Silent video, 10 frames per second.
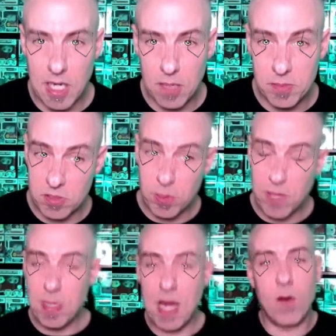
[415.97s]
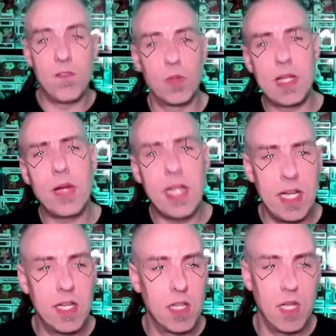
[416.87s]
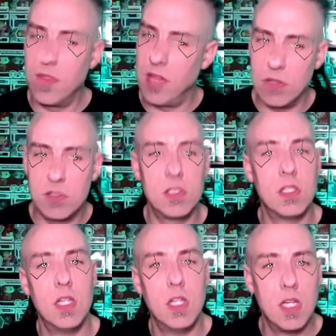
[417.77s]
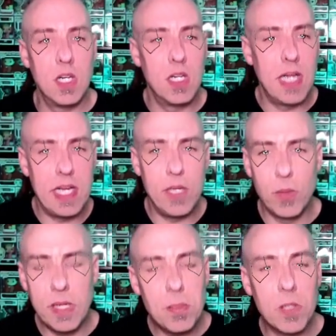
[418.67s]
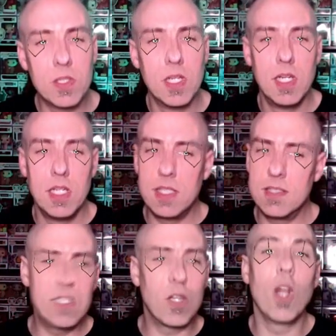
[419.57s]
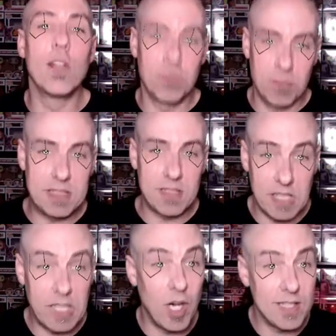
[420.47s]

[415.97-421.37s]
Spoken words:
These are pretty powerful. Now again, 1,000 Eddie rebuild. You can see that all of them basically cost